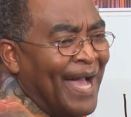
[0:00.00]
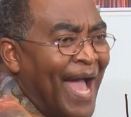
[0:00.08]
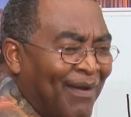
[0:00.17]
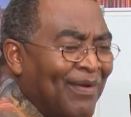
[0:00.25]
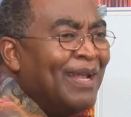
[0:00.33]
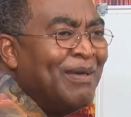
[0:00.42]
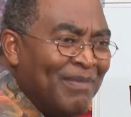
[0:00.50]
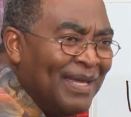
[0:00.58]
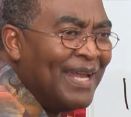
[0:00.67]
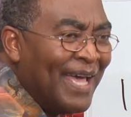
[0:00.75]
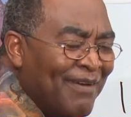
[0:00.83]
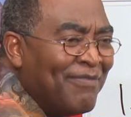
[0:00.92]
I really mean
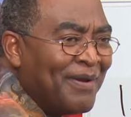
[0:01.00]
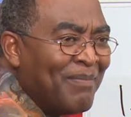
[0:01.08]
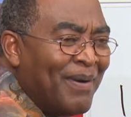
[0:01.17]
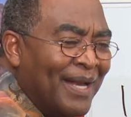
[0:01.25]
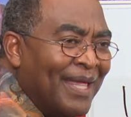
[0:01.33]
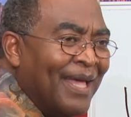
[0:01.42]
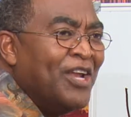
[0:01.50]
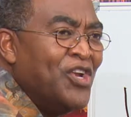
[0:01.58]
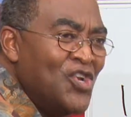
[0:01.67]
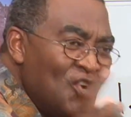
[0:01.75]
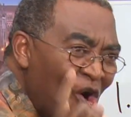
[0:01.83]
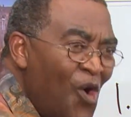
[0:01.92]
everybody,
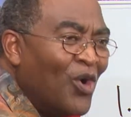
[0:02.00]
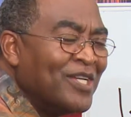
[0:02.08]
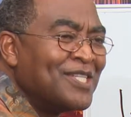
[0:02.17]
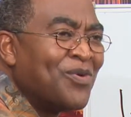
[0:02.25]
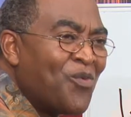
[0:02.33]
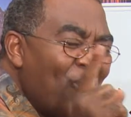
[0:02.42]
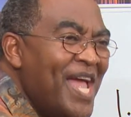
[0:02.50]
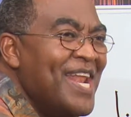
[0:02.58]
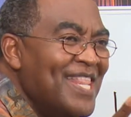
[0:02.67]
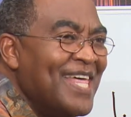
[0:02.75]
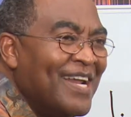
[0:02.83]
knows when the